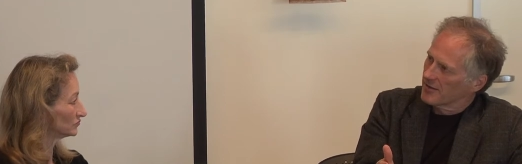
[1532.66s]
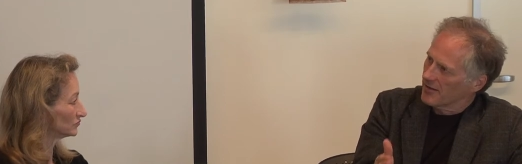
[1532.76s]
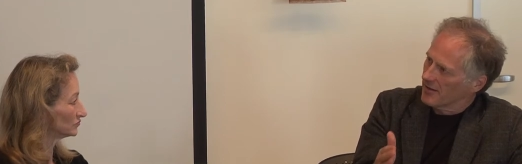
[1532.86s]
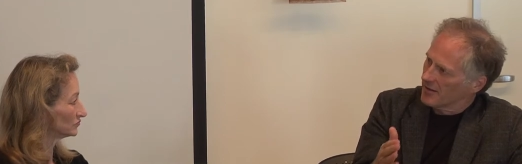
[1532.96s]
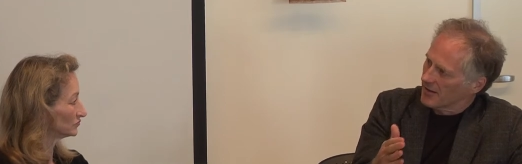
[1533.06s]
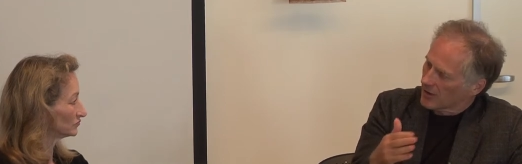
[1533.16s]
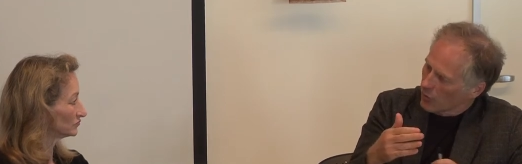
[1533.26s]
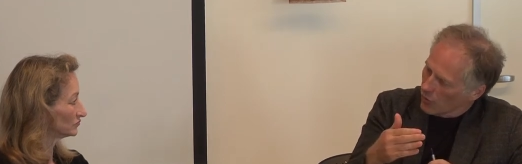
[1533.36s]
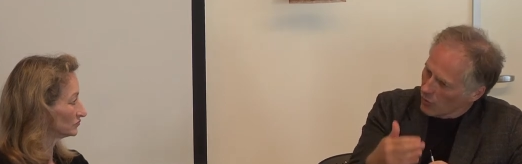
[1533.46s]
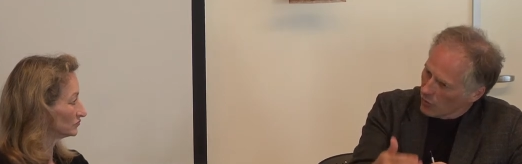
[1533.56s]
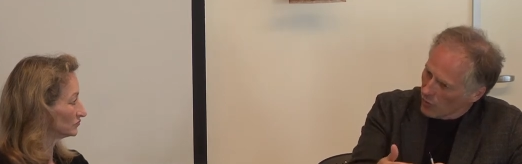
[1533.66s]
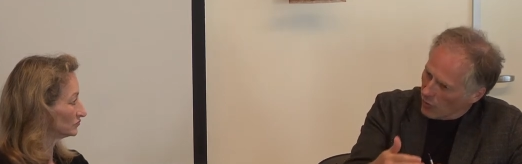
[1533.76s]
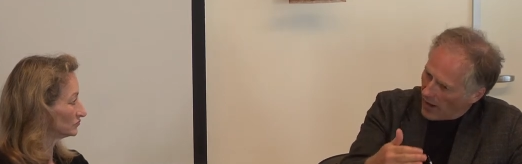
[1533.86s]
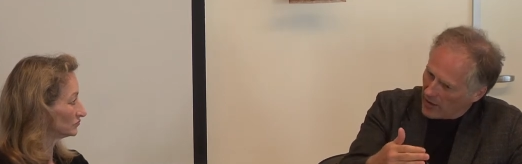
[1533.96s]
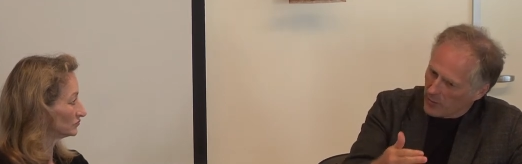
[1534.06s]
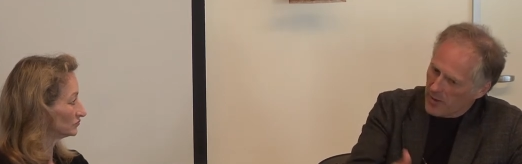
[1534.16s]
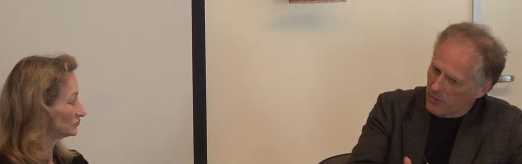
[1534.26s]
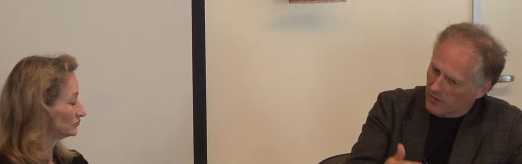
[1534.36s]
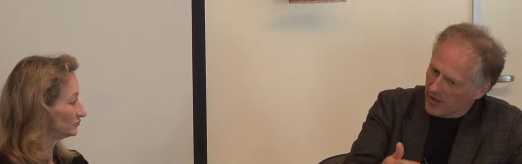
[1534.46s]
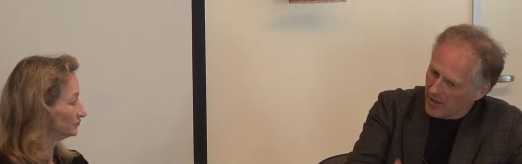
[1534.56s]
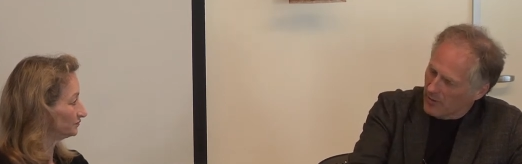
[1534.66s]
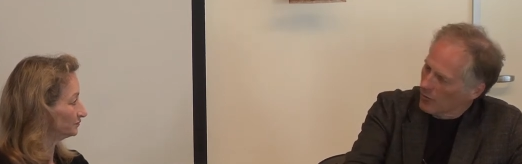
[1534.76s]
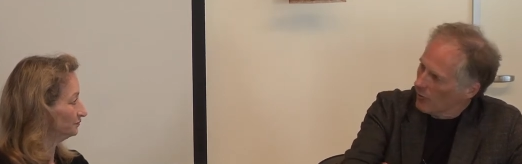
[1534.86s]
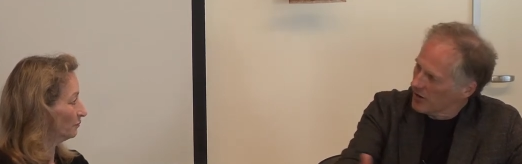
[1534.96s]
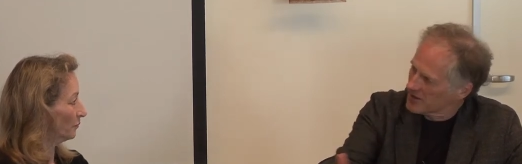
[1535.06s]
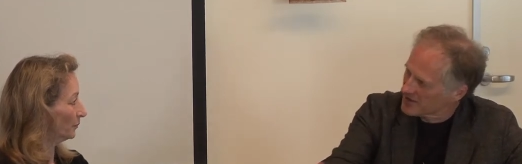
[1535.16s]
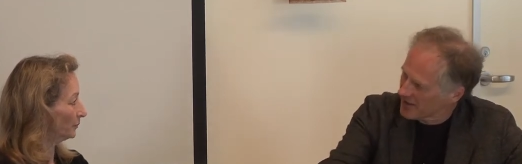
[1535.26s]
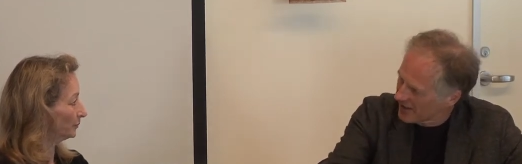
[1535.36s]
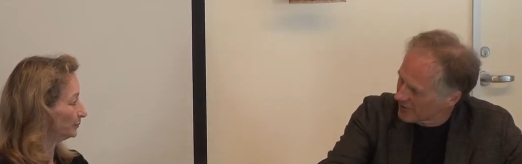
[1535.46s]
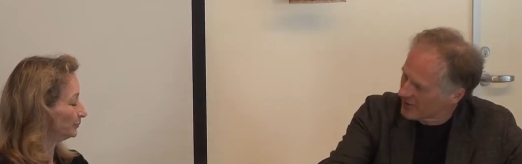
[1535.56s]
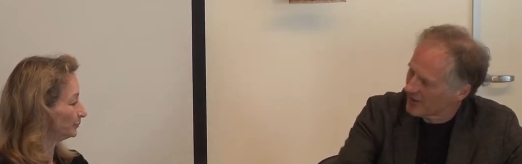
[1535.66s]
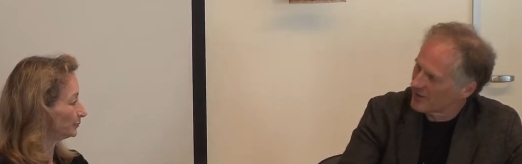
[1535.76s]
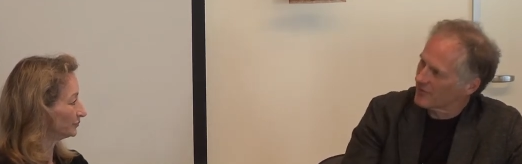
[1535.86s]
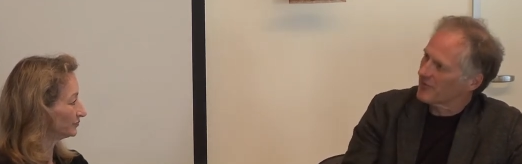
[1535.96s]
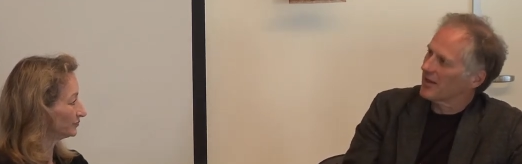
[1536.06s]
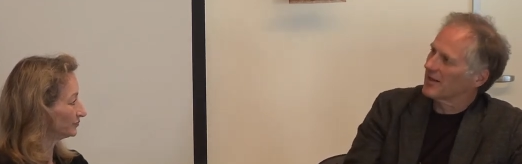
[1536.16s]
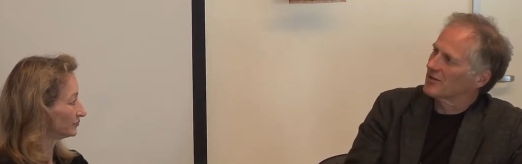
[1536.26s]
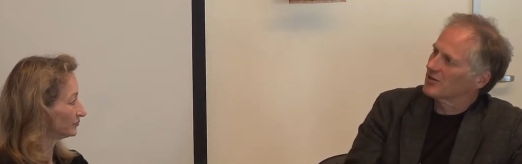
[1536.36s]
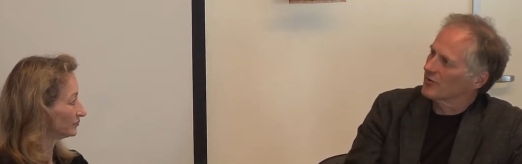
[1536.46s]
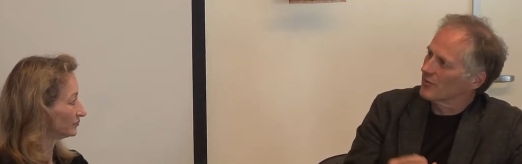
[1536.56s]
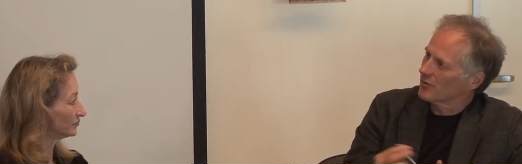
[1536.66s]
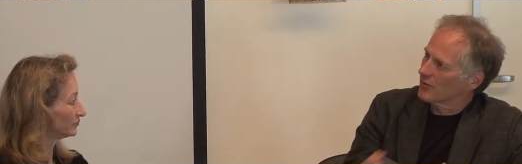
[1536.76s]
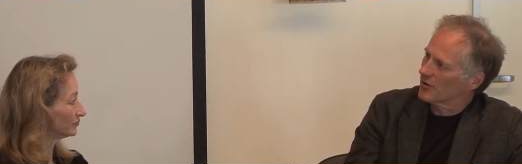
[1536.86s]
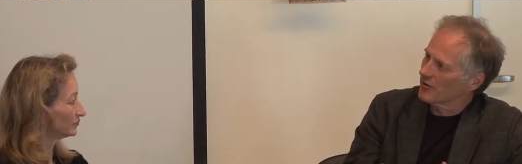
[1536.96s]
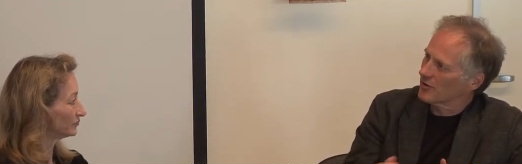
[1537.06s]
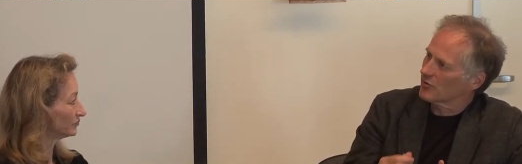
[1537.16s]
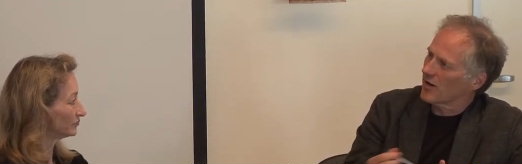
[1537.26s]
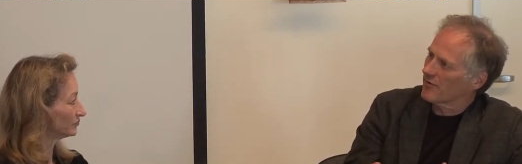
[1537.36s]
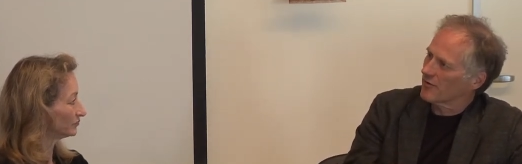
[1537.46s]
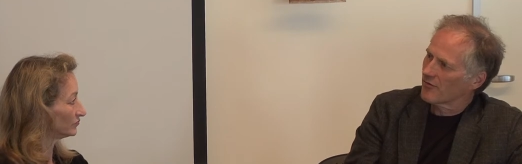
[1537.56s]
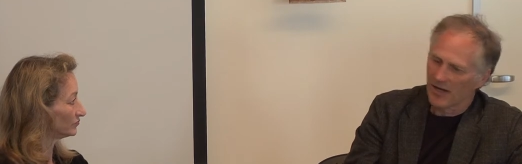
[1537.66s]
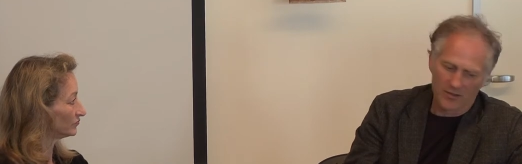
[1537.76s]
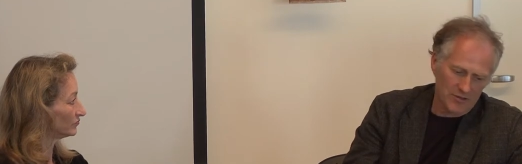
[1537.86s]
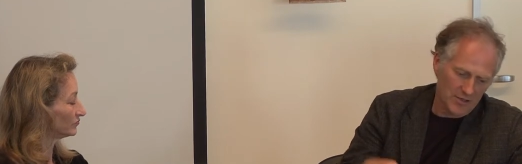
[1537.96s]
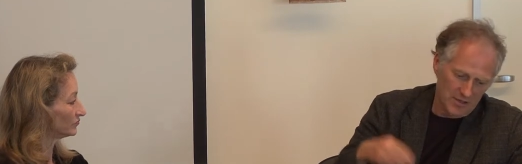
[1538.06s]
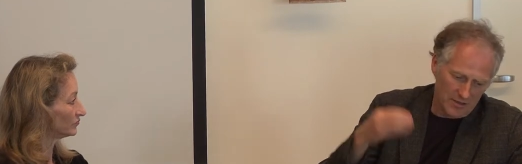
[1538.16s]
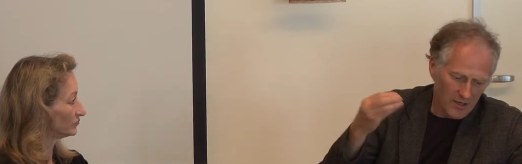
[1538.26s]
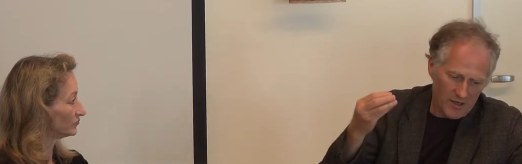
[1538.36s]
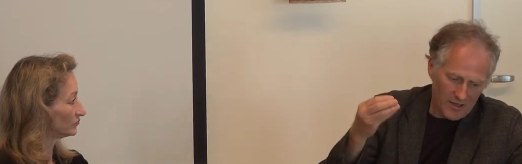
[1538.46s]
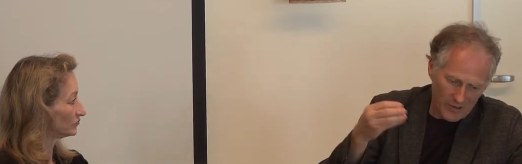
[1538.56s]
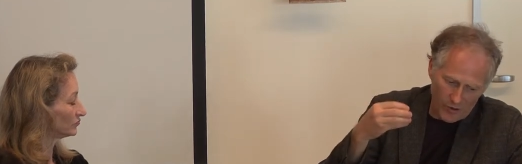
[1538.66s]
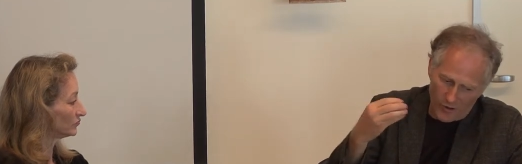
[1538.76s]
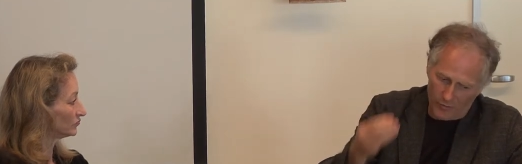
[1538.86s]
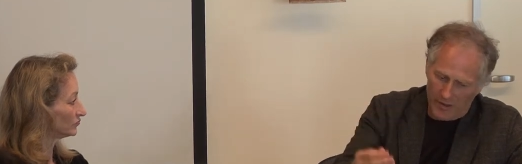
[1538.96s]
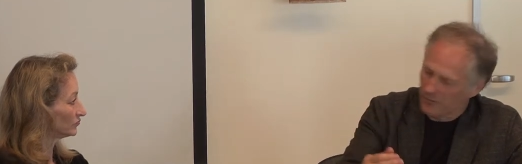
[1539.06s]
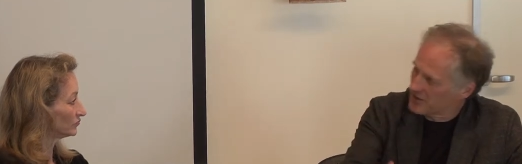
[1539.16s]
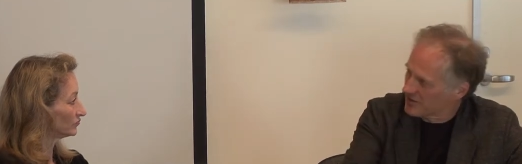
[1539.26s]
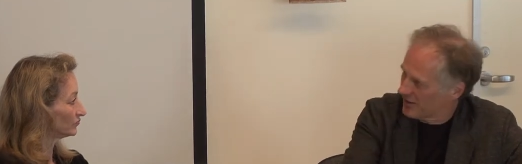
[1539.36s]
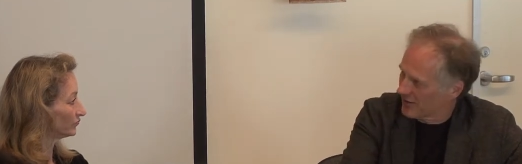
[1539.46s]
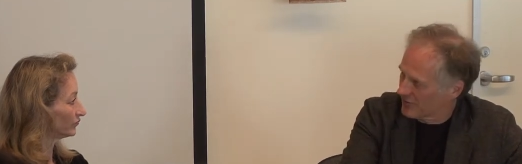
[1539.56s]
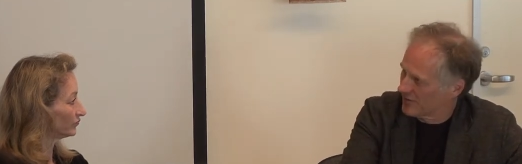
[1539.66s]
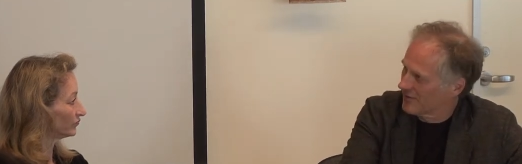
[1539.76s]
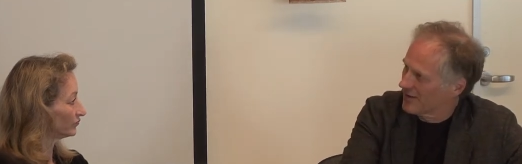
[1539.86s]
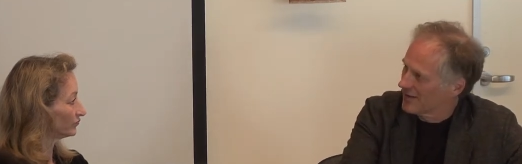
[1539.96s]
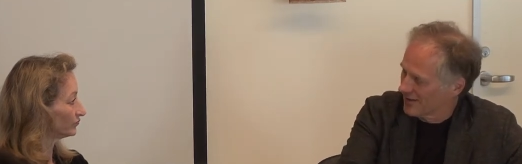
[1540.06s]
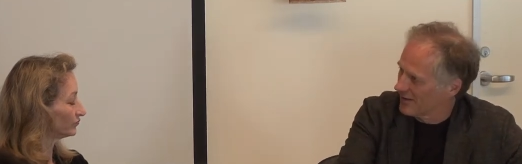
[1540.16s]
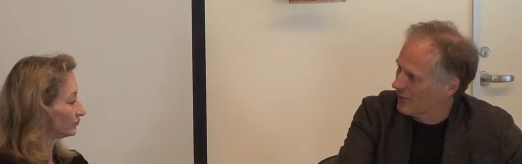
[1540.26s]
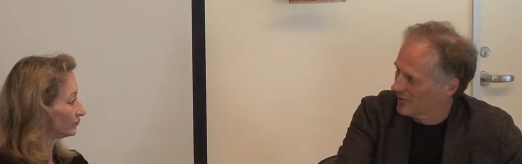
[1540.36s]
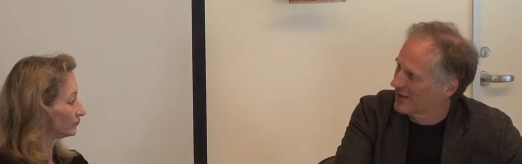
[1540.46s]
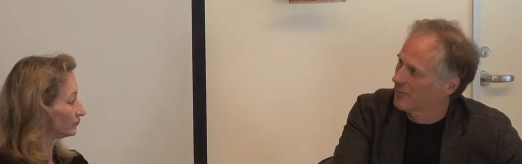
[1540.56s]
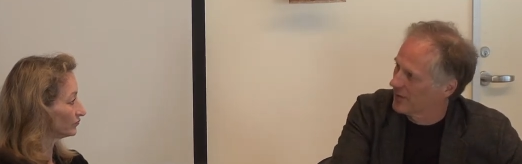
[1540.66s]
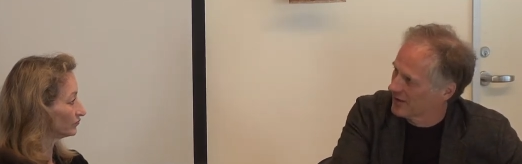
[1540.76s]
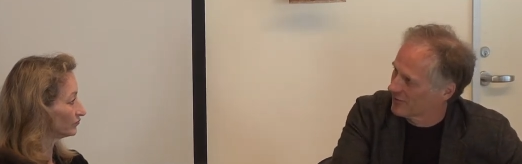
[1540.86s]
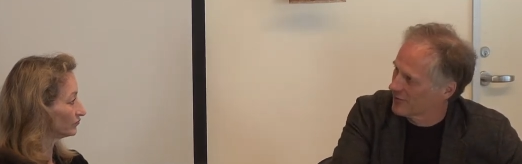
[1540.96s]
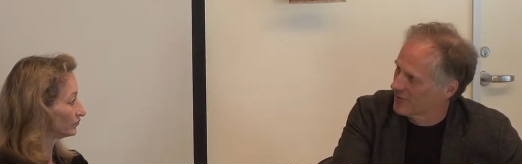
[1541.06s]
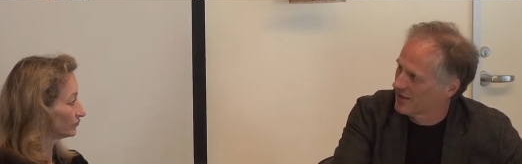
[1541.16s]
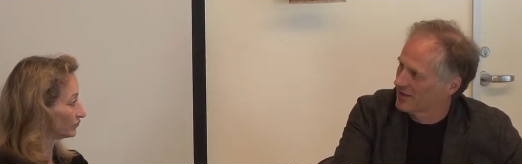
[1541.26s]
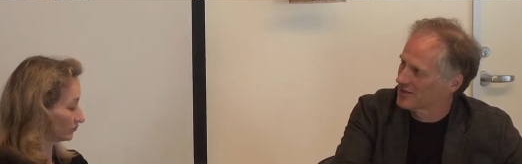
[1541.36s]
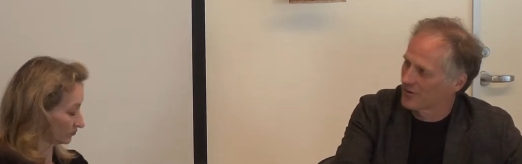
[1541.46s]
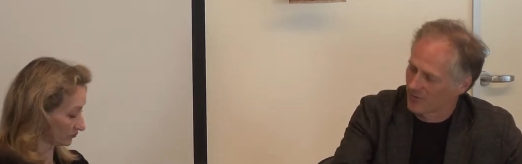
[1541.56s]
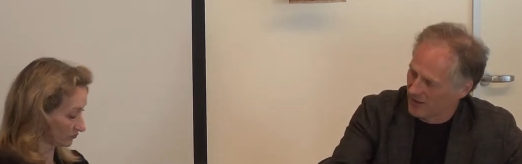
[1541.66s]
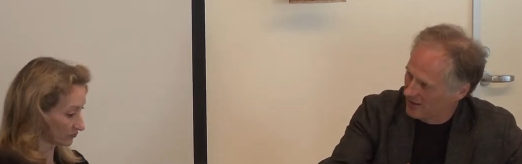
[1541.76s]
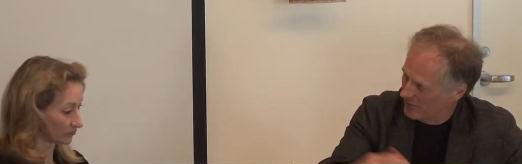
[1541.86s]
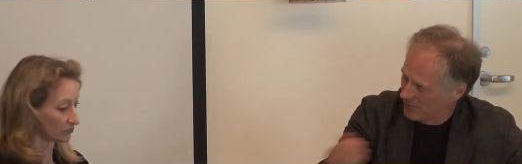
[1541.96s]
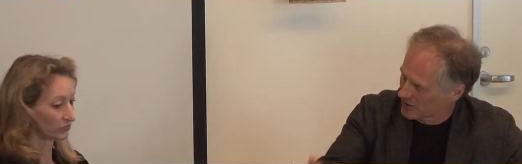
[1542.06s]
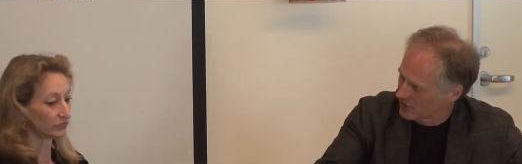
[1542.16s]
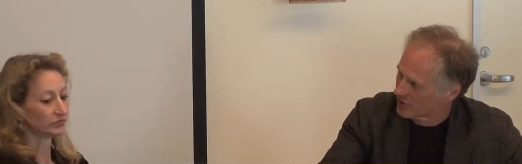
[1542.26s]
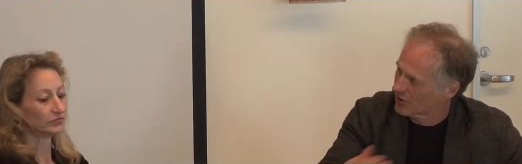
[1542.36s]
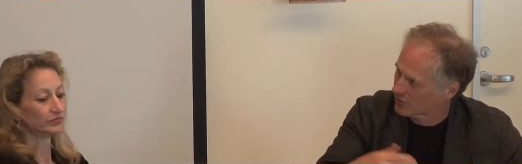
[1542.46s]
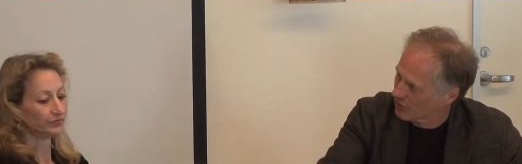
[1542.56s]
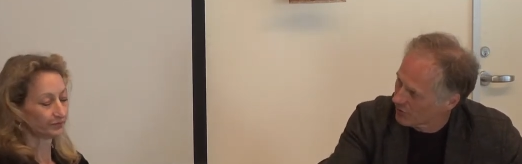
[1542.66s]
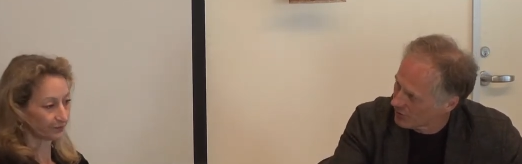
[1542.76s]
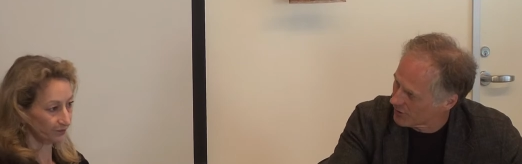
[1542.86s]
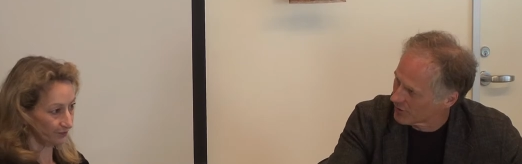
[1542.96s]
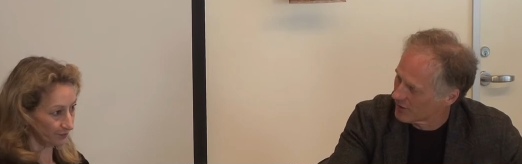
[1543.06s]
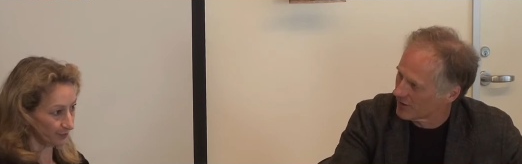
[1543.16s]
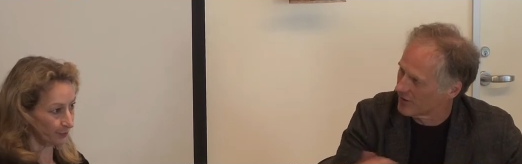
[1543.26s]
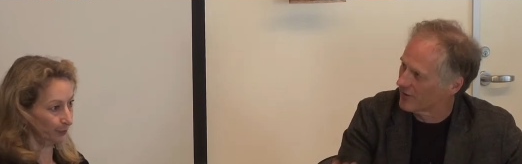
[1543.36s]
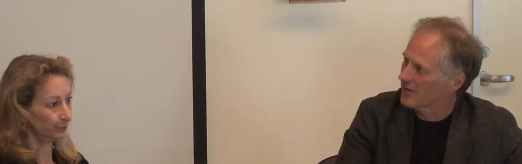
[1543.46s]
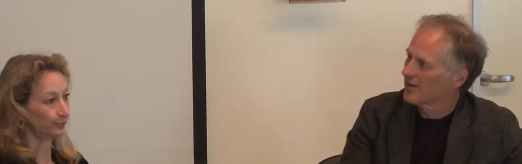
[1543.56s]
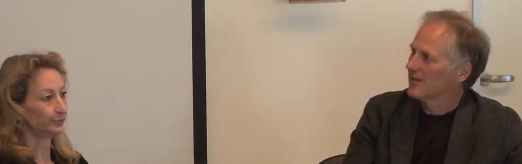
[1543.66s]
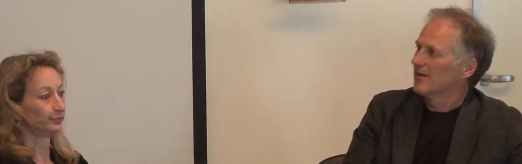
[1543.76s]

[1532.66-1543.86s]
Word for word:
Speaker 1: Uh, like, how do people come on one side or the other of that issue? What, what are the driving factors? Is it, you know, oh wait, we still have to, we have to get money from this, or we, you mentioned control earlier.